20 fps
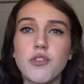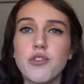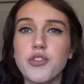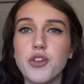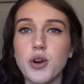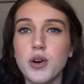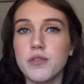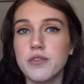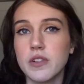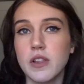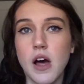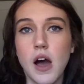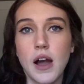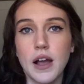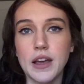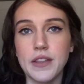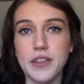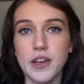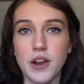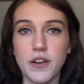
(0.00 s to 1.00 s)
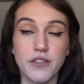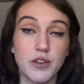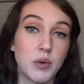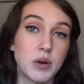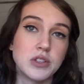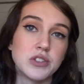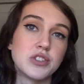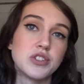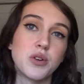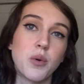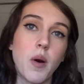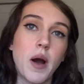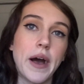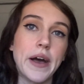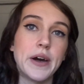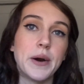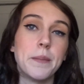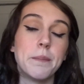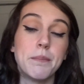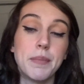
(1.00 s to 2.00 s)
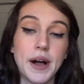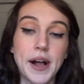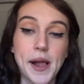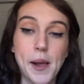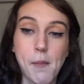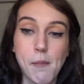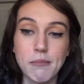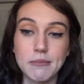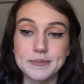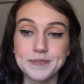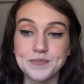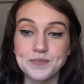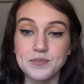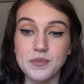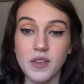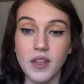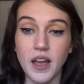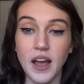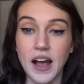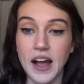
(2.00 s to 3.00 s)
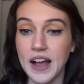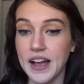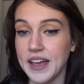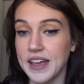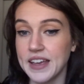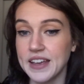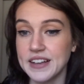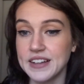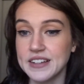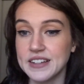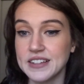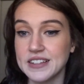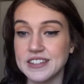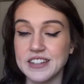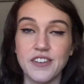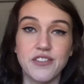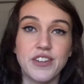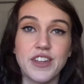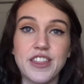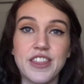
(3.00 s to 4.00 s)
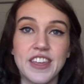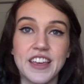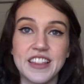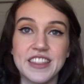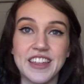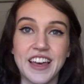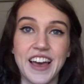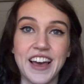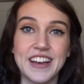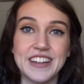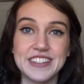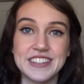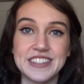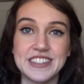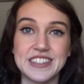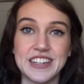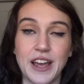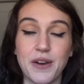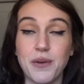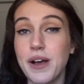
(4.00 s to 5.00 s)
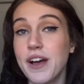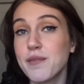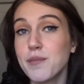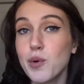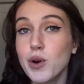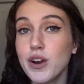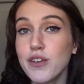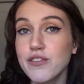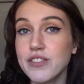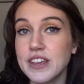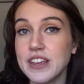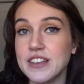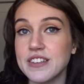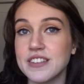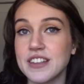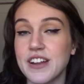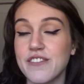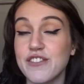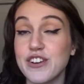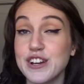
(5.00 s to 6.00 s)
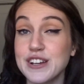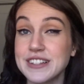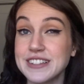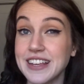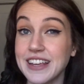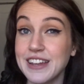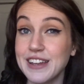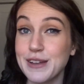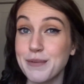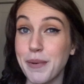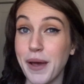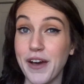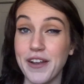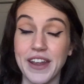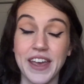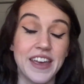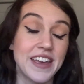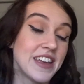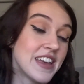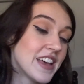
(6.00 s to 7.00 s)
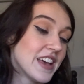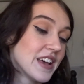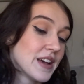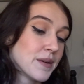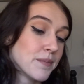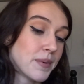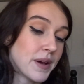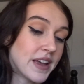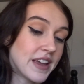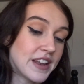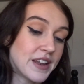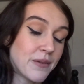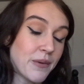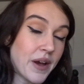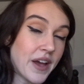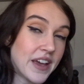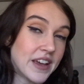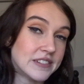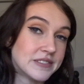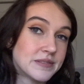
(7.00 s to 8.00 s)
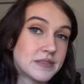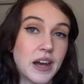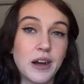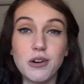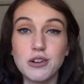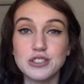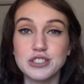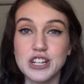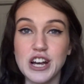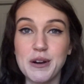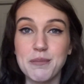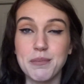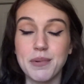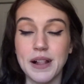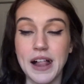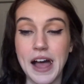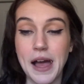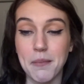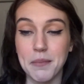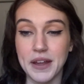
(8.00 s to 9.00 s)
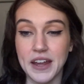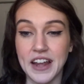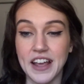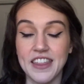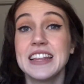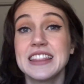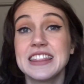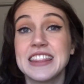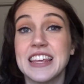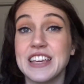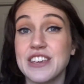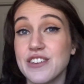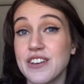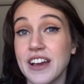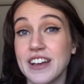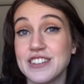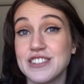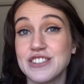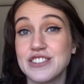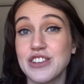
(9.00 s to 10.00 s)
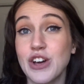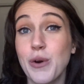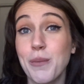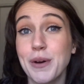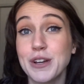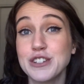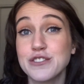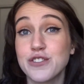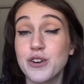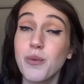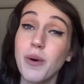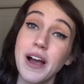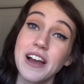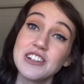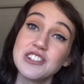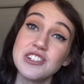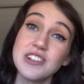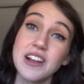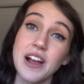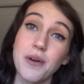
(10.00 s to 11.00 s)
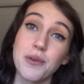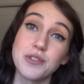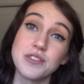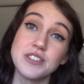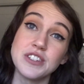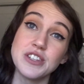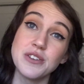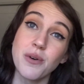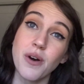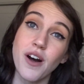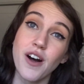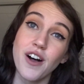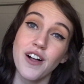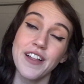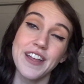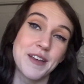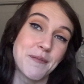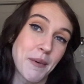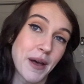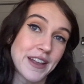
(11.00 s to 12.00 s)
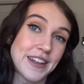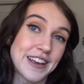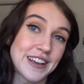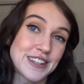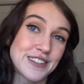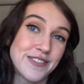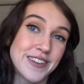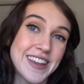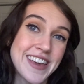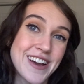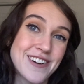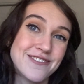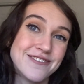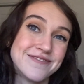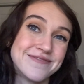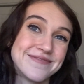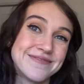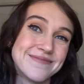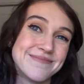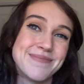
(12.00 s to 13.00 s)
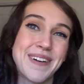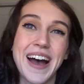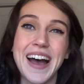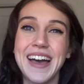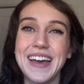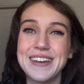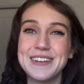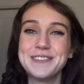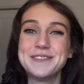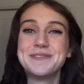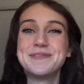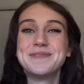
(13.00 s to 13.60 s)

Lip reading: throw a vlog in there every once in a while. But I definitely think that I will have more of these and I'm very excited about it. But anyway, I'll stop blabbing. Thank you guys so much for watching. I'll see you all in my next video. Bye.